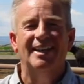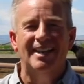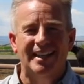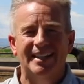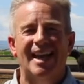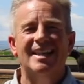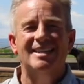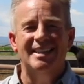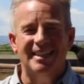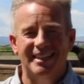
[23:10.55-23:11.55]
the
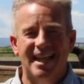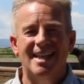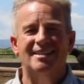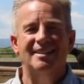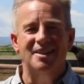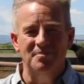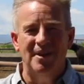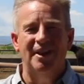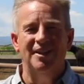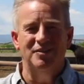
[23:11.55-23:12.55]
less likely the
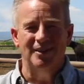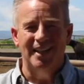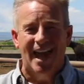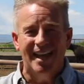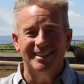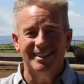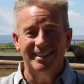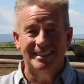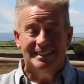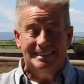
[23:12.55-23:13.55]
marriage will last.